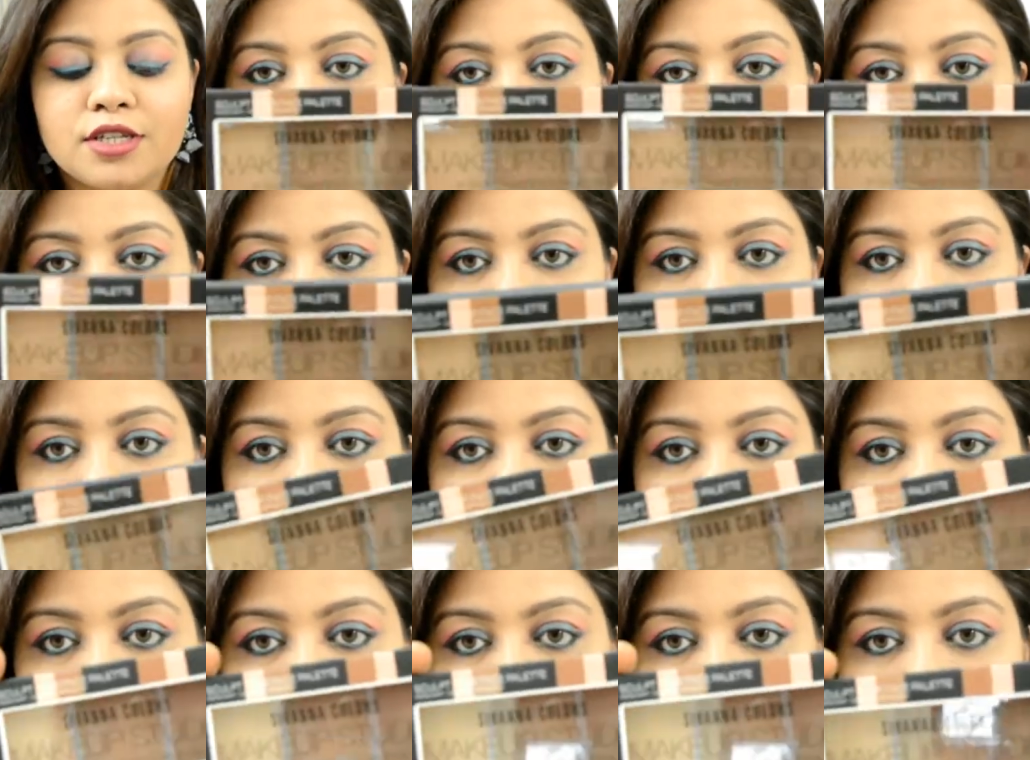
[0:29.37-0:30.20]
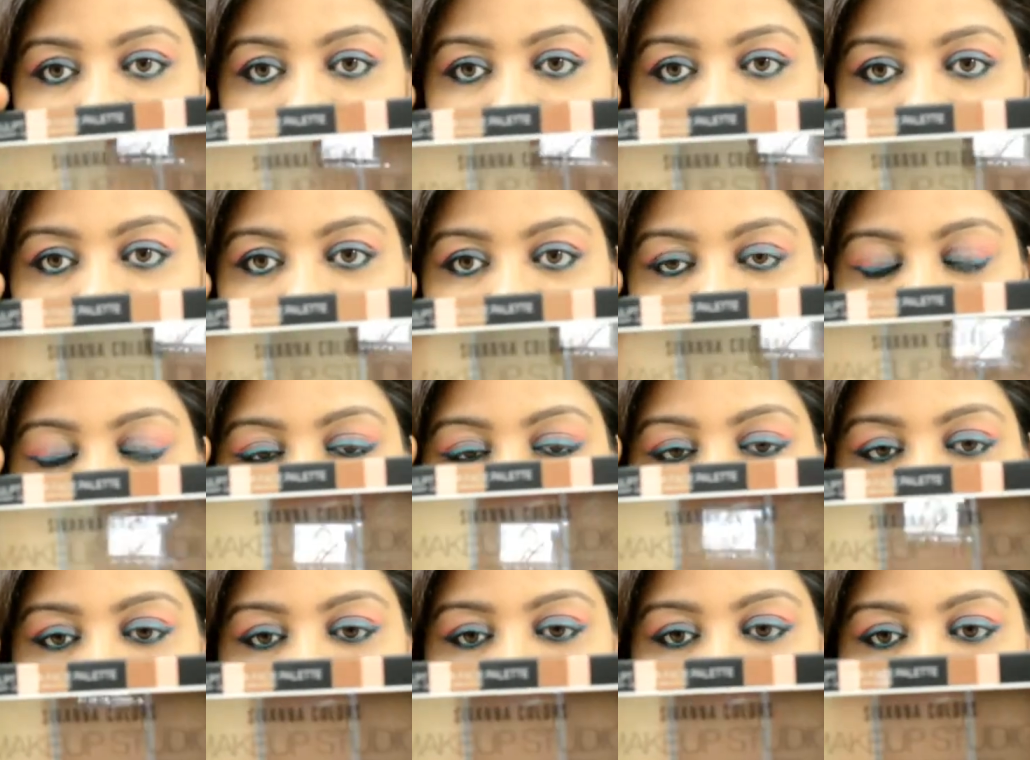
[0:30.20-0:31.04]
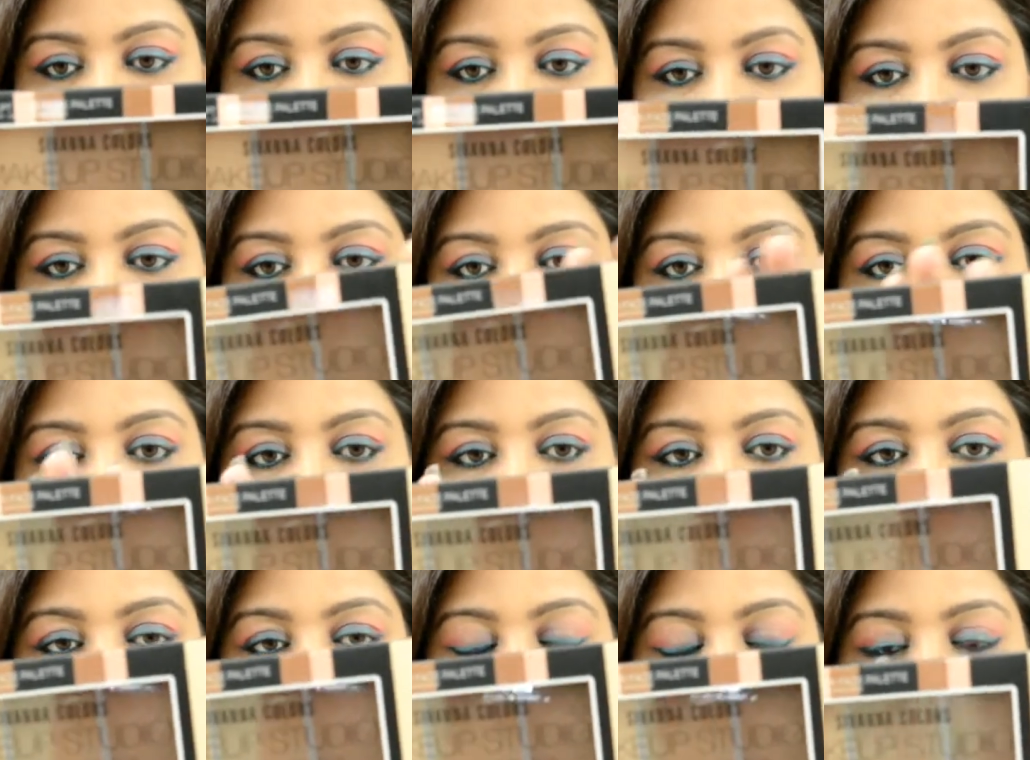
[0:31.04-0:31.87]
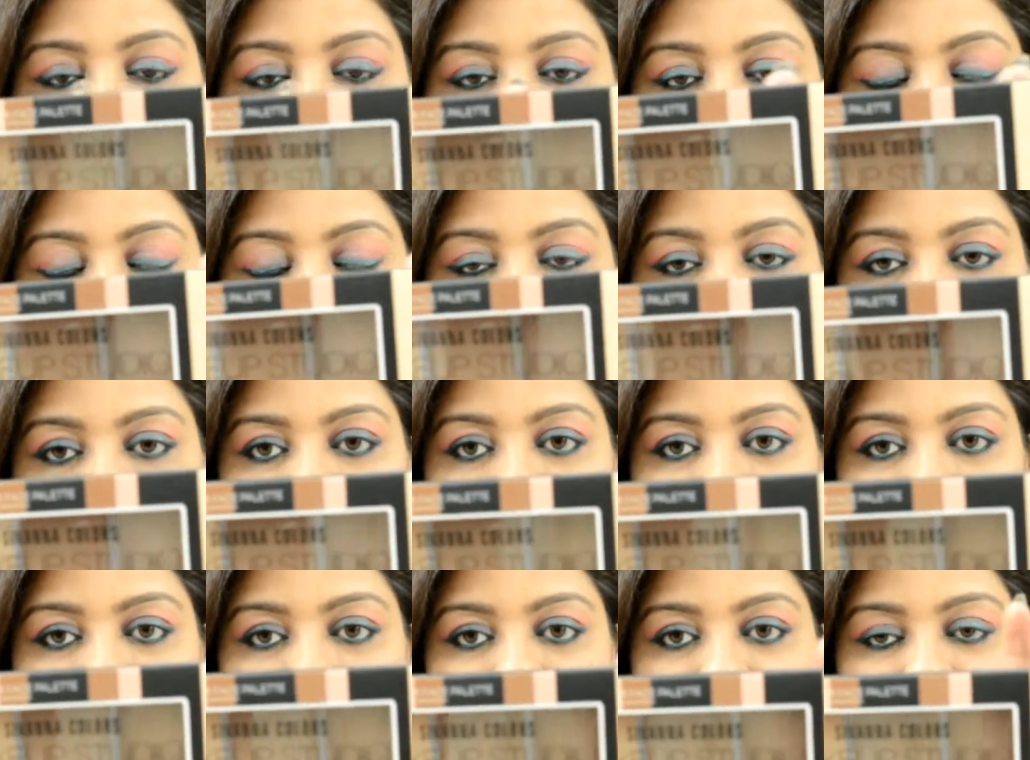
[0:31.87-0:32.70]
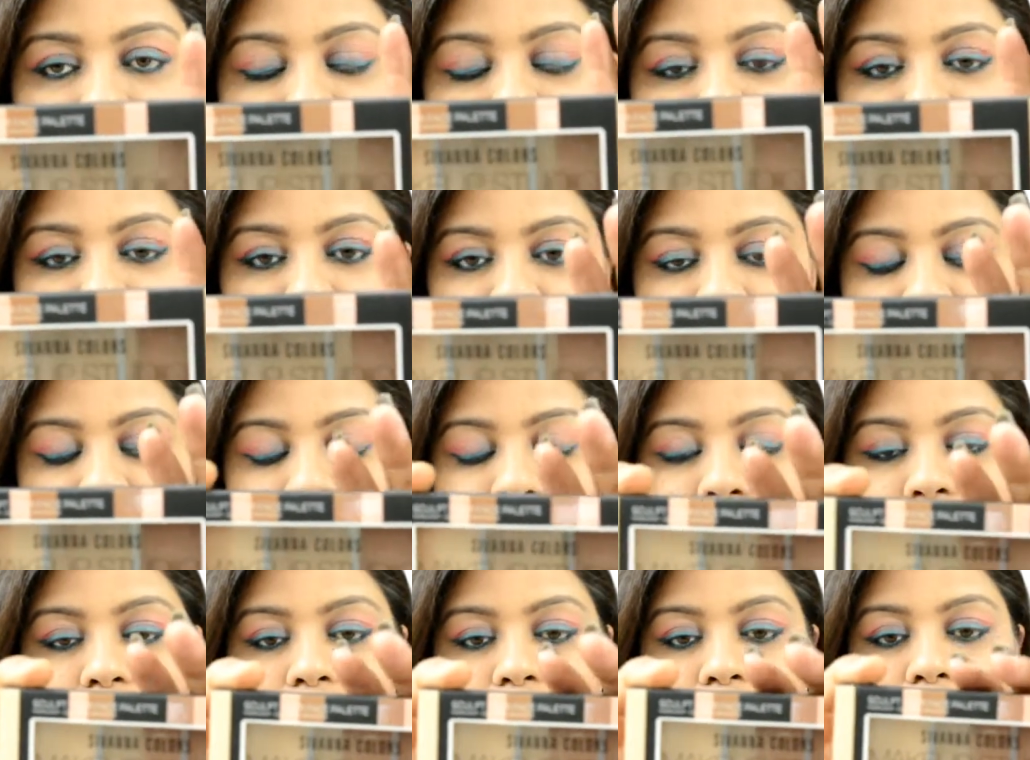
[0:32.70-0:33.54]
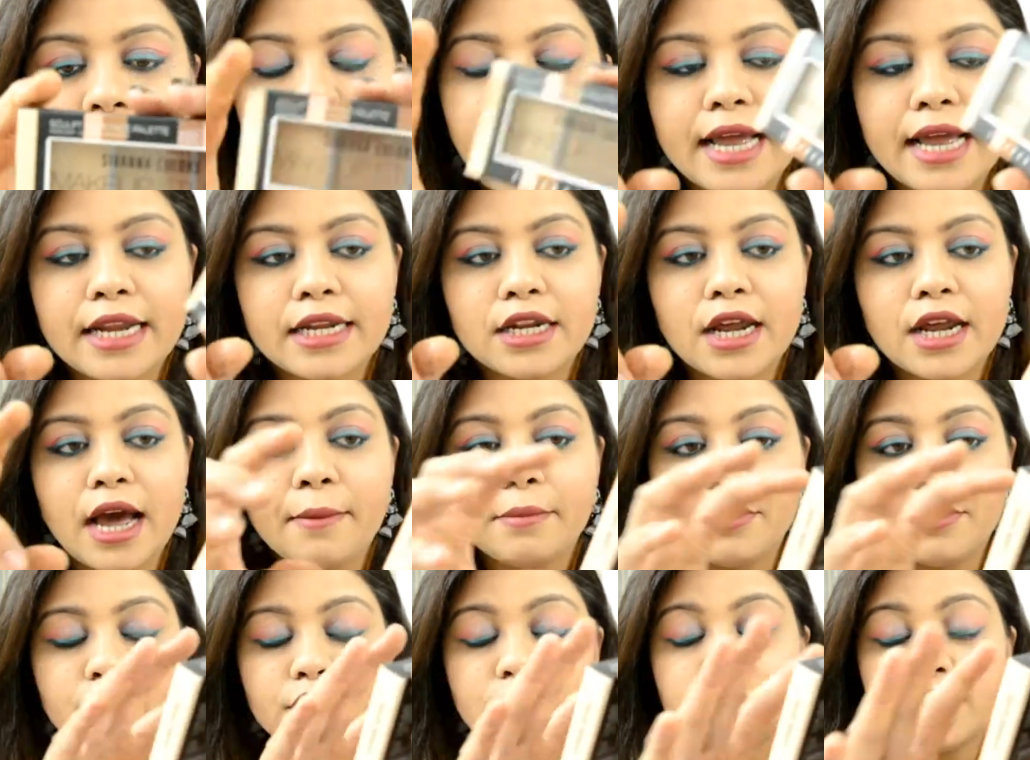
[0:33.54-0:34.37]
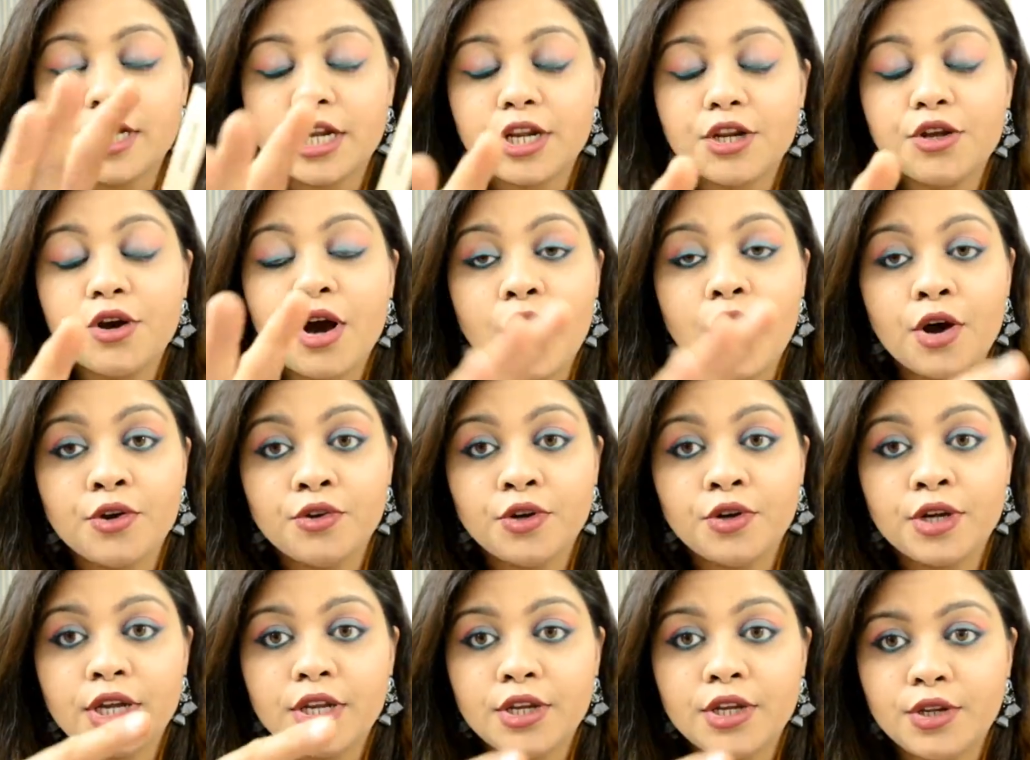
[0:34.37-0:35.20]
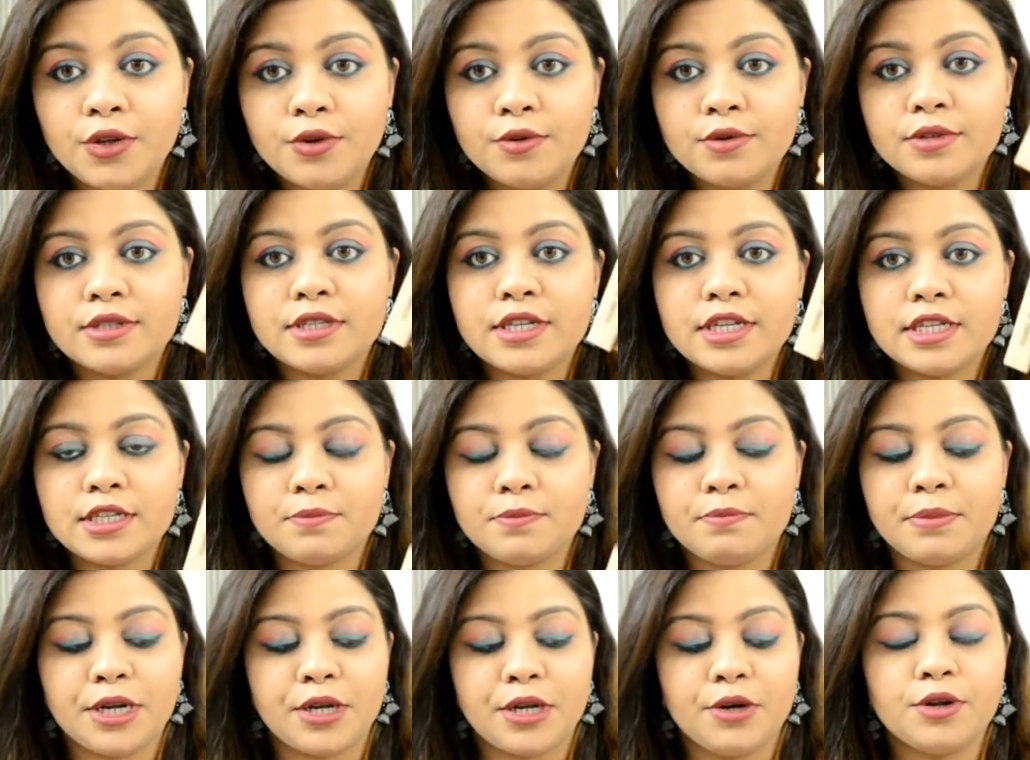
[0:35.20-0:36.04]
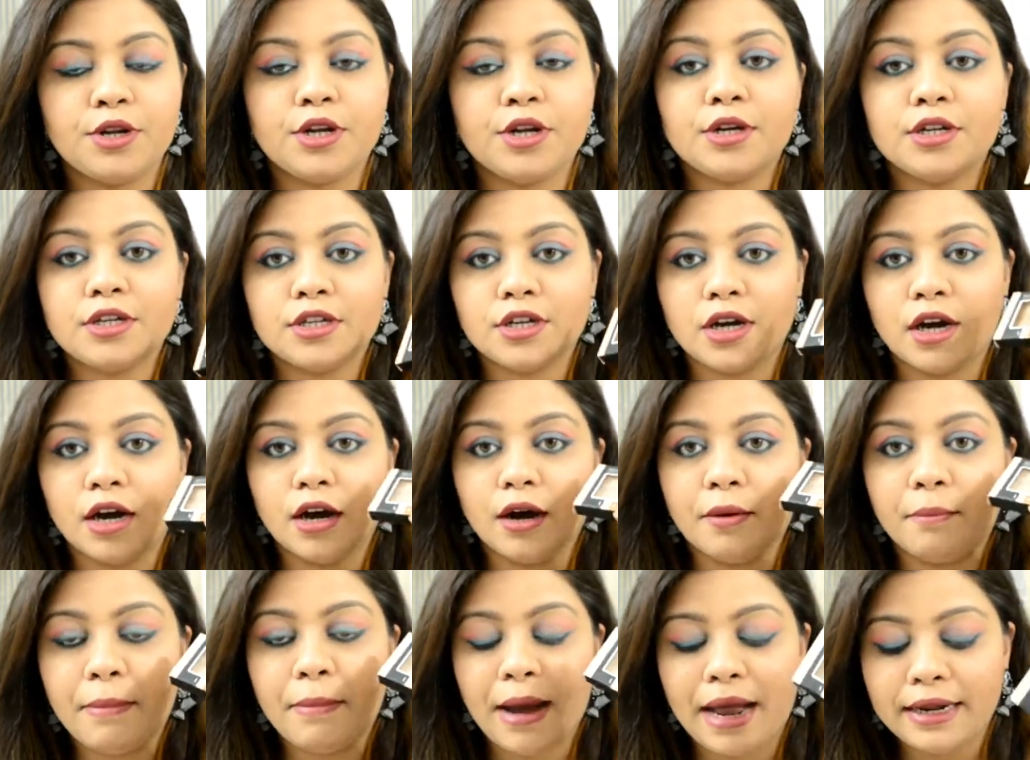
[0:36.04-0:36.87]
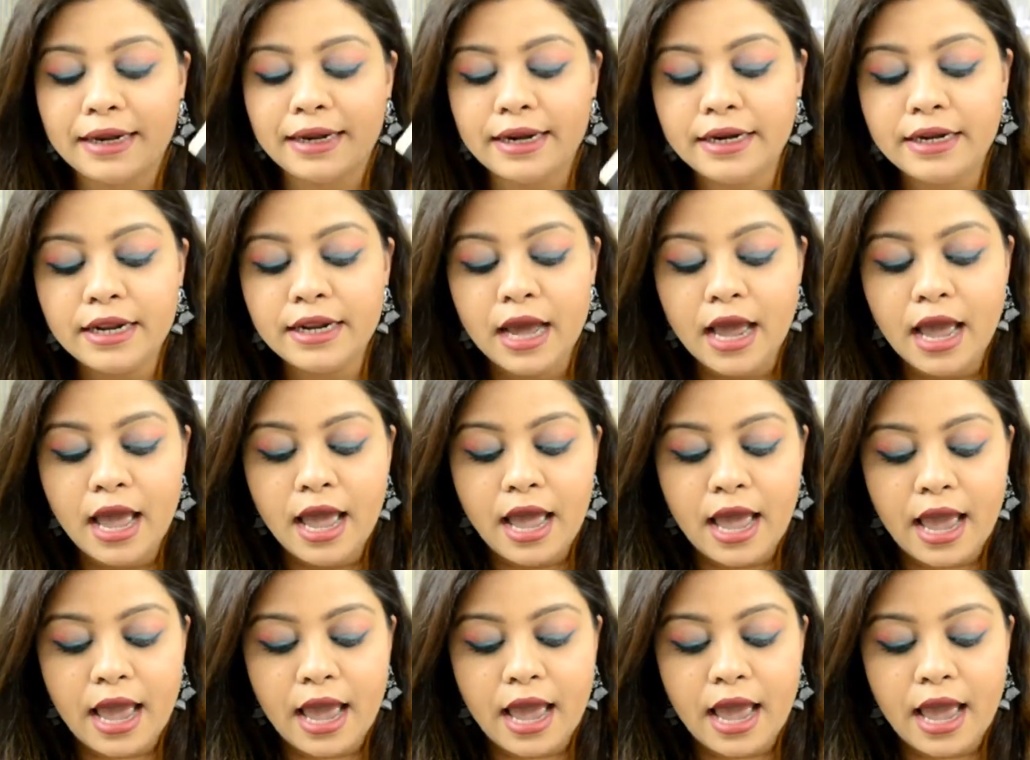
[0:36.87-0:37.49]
So this is how the main packaging looks like. You get three different shades, and I'm going to tell you how you can use this particular palette.